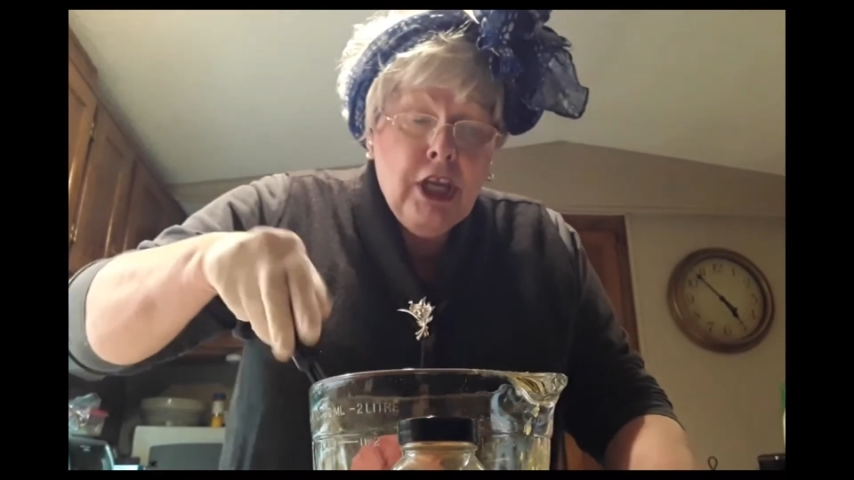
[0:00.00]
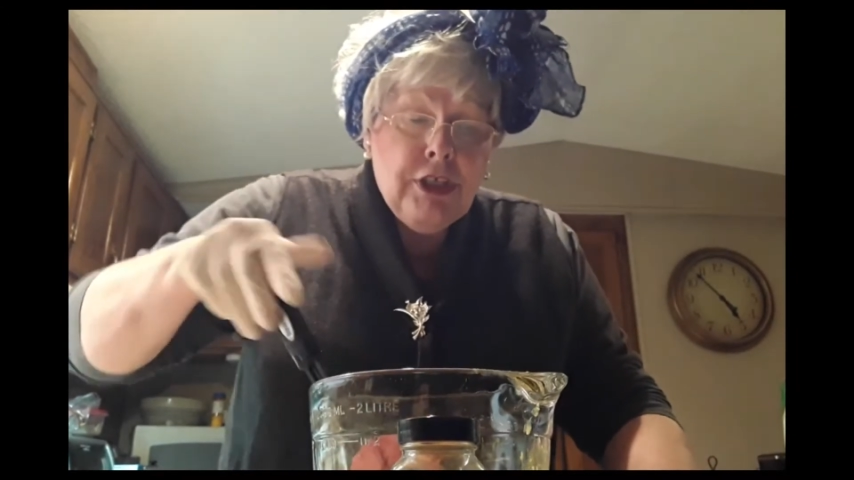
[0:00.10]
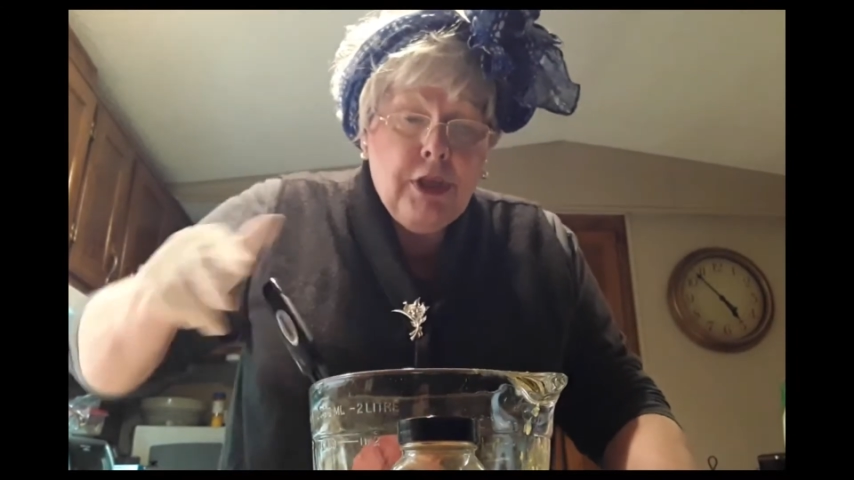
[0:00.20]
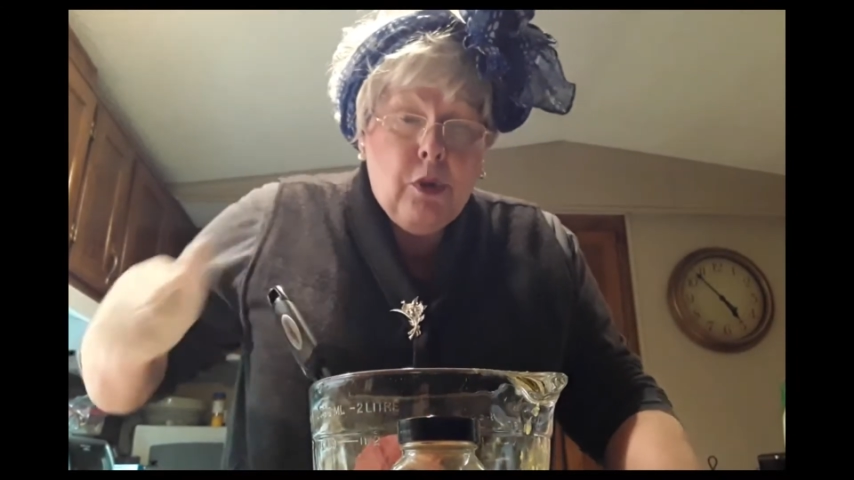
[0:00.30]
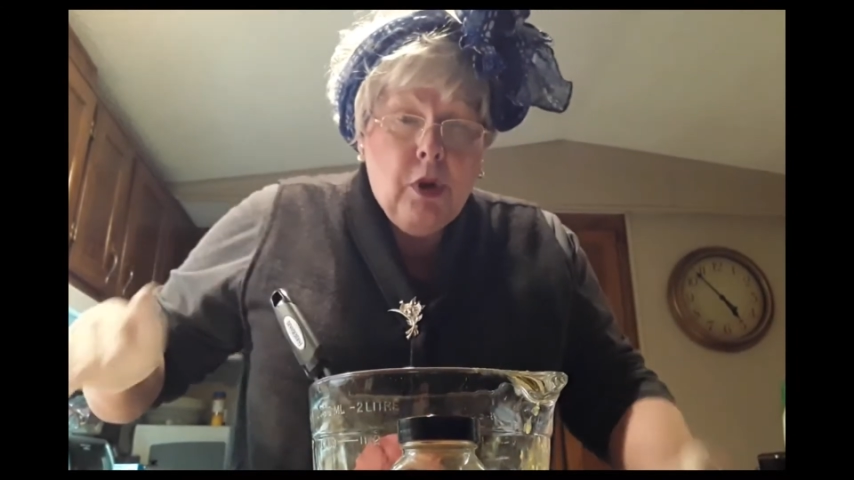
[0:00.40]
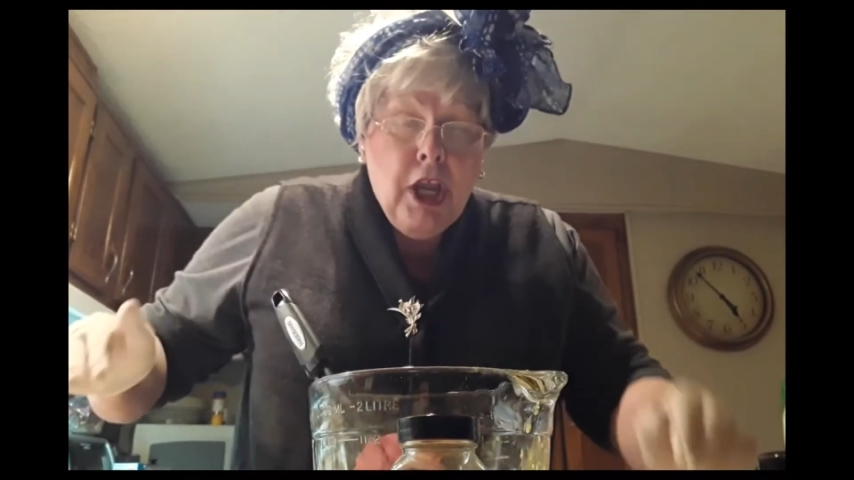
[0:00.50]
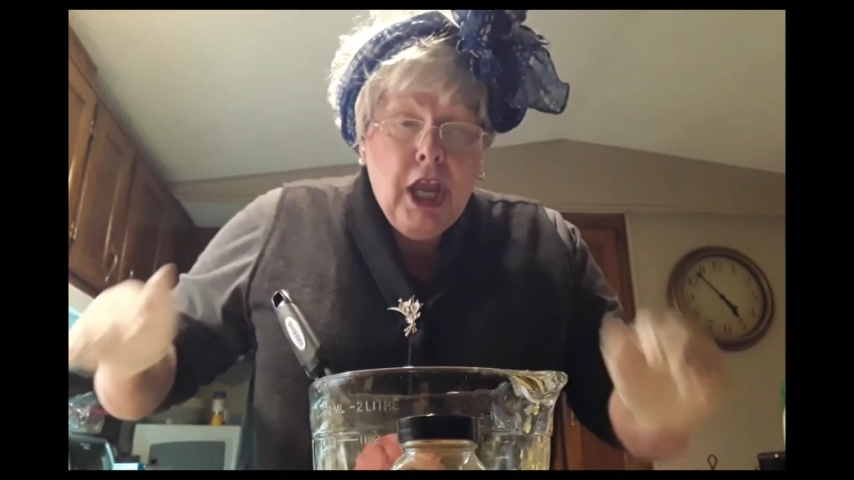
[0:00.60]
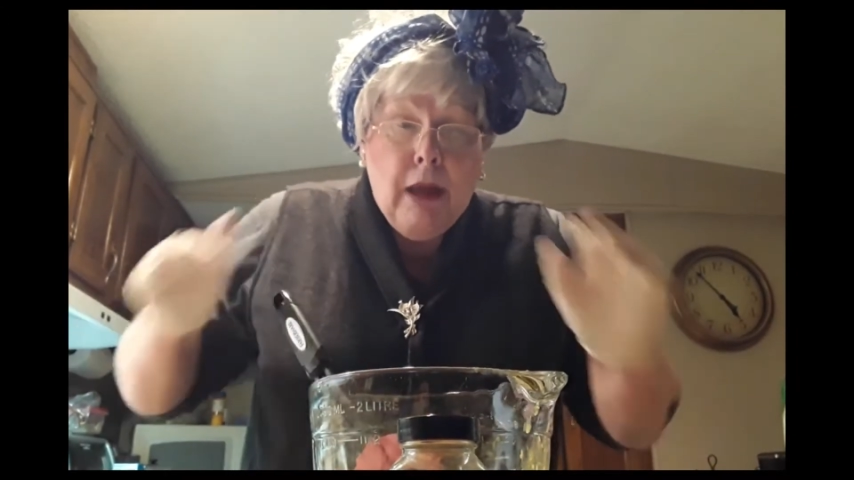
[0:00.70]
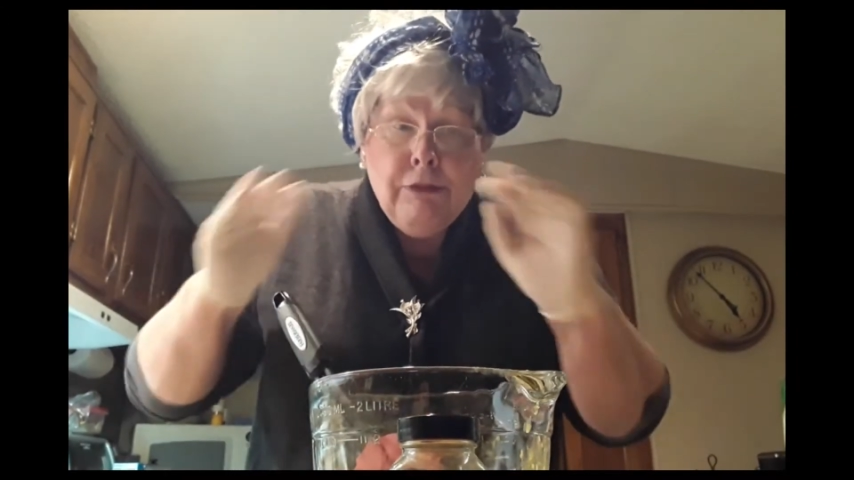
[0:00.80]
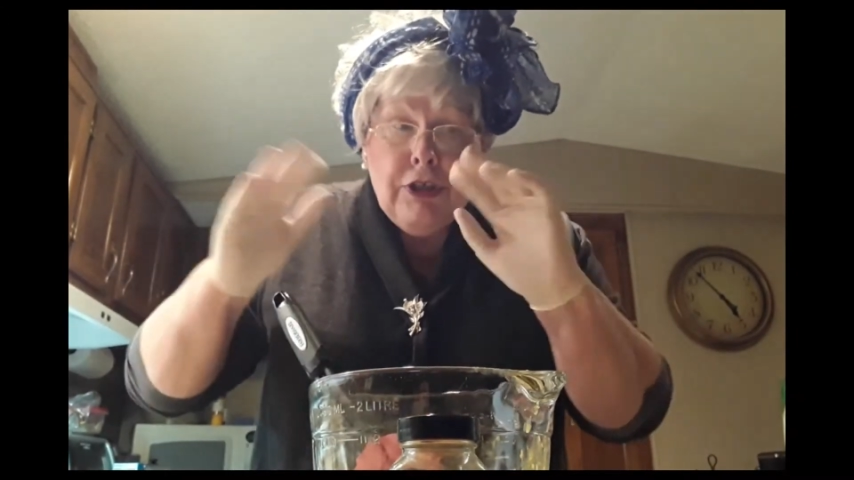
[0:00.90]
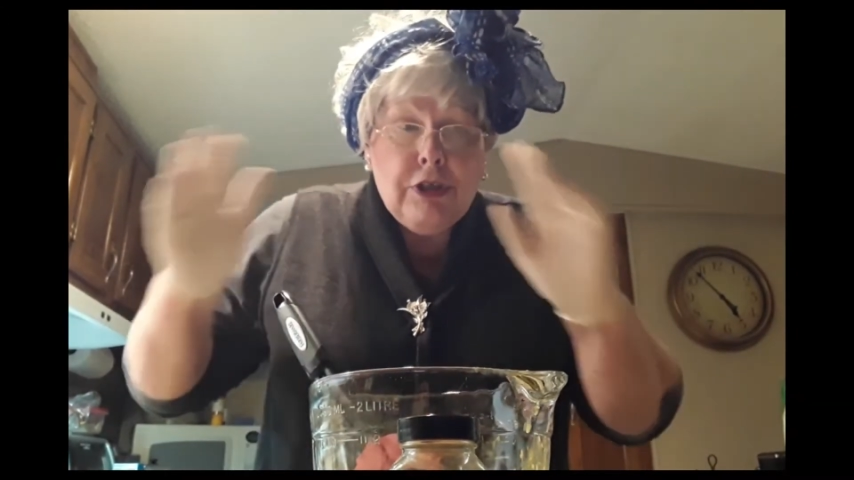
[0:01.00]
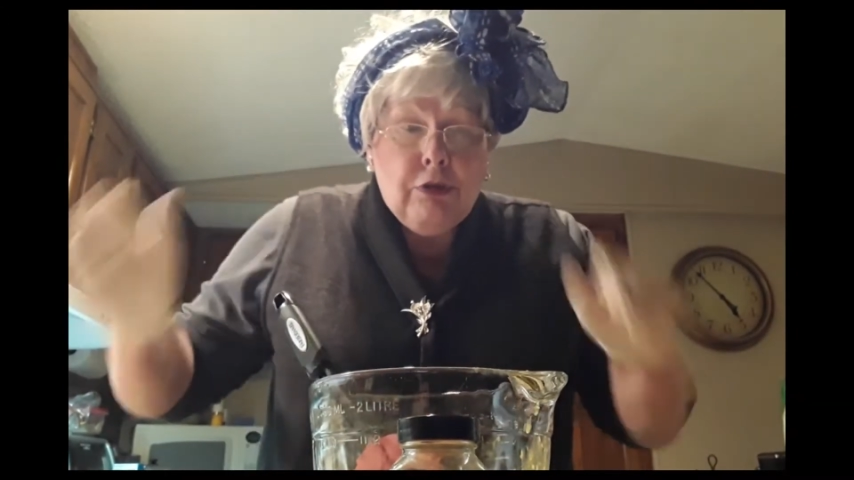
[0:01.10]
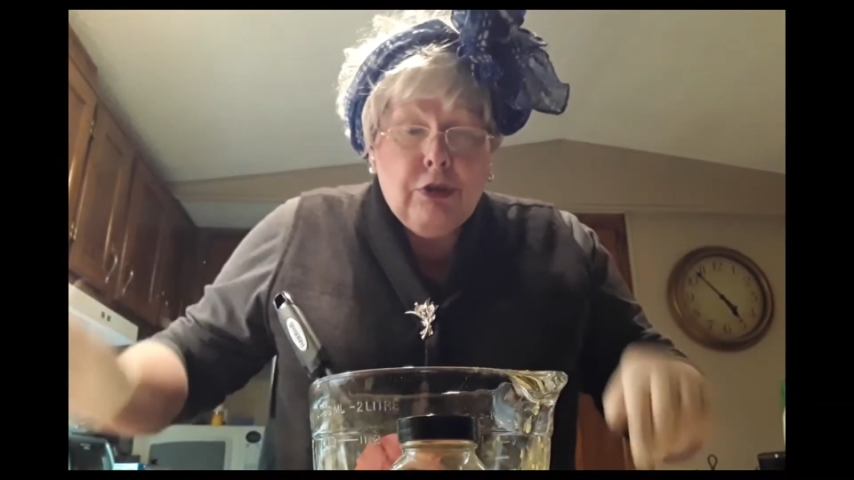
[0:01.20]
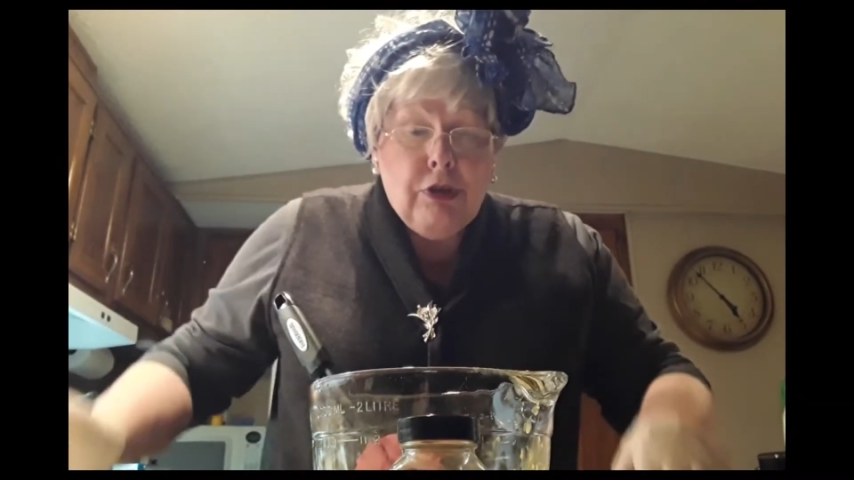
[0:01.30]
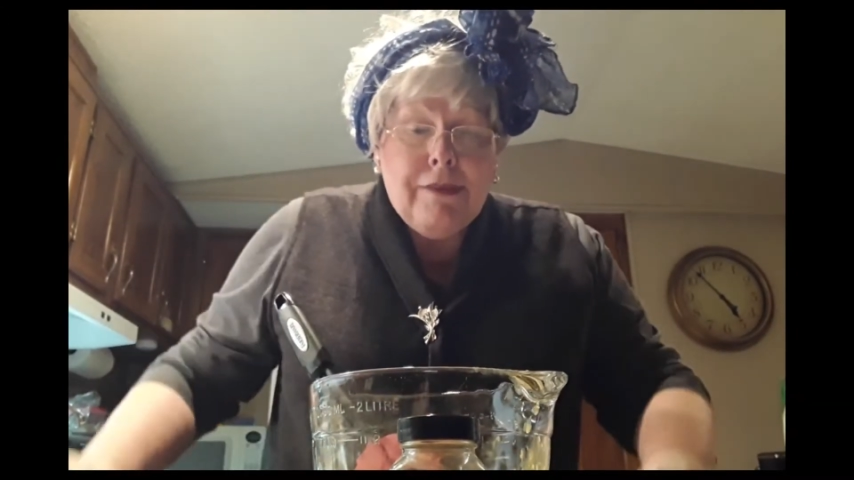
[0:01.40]
So I'm just
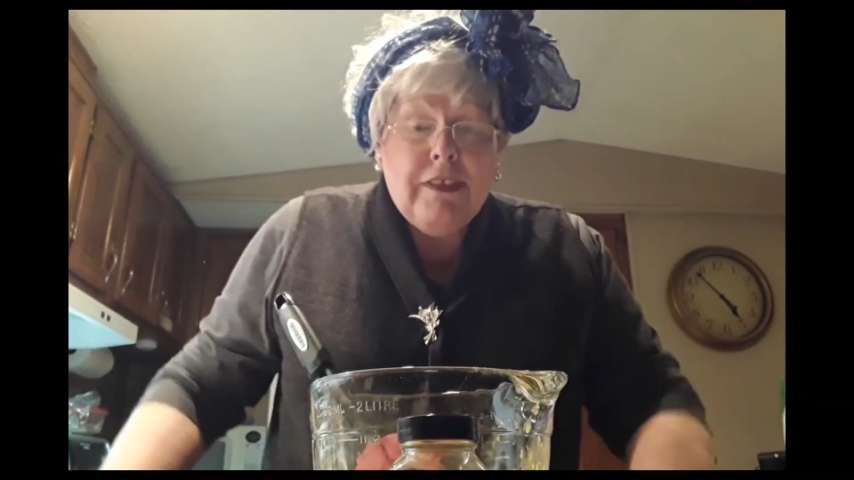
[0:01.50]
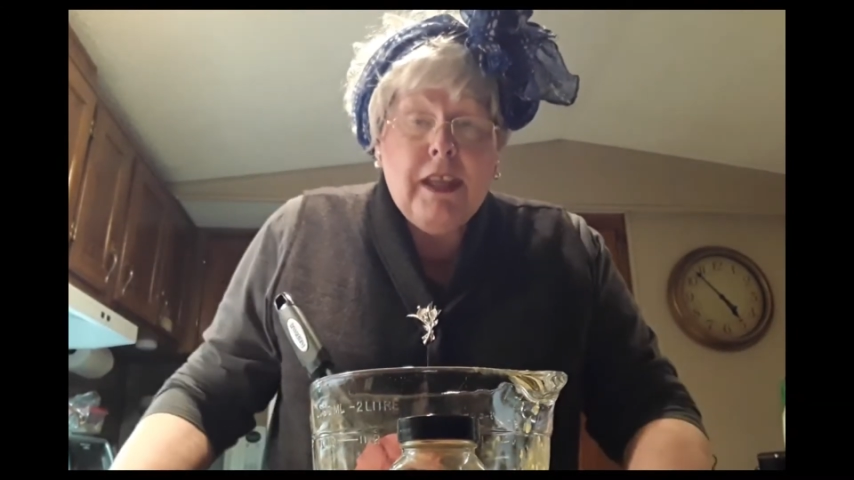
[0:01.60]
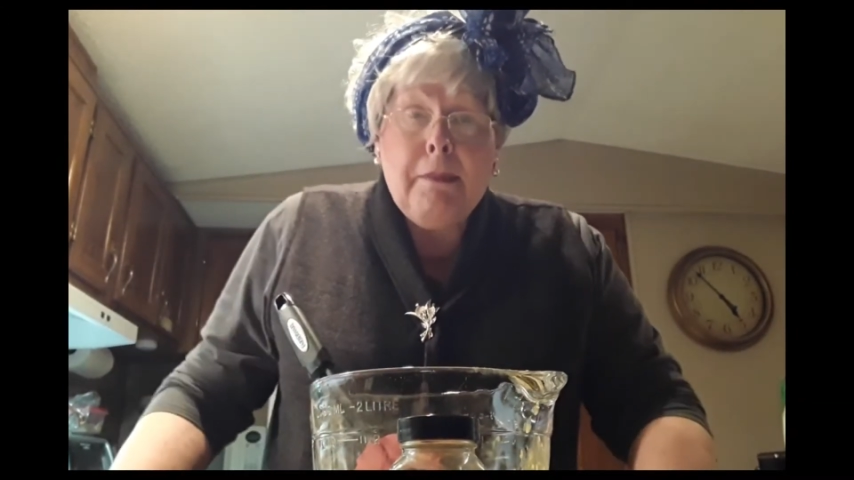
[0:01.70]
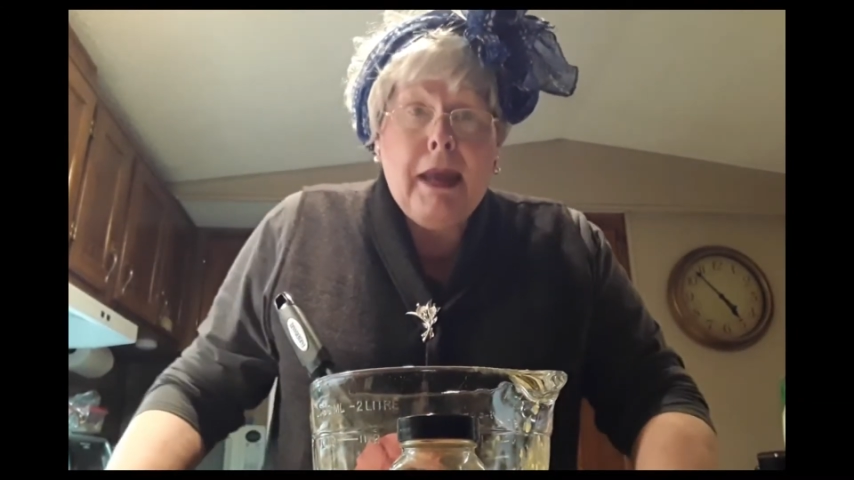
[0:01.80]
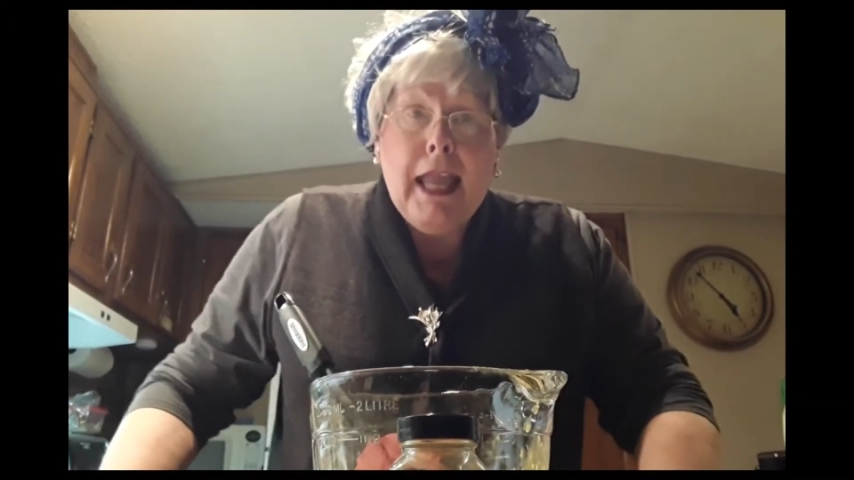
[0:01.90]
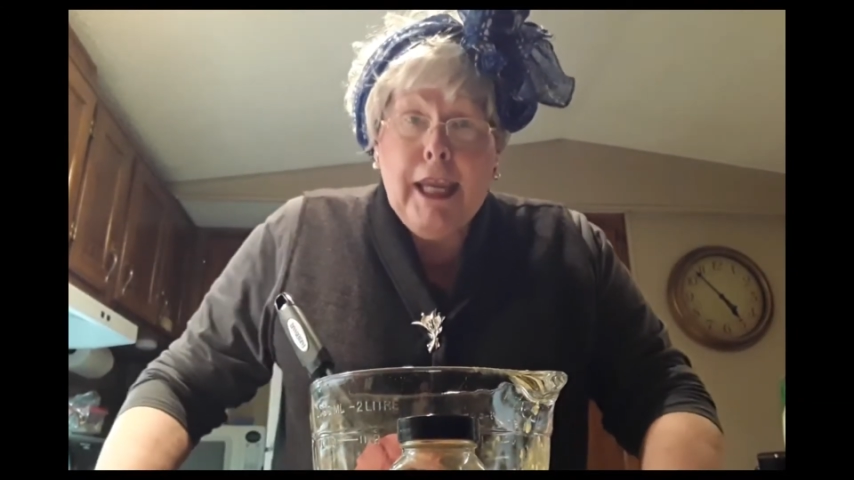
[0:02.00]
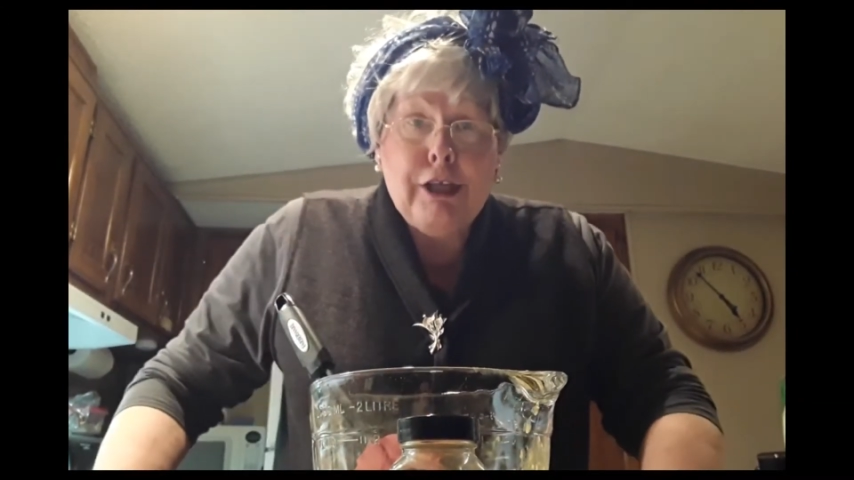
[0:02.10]
going to do everything by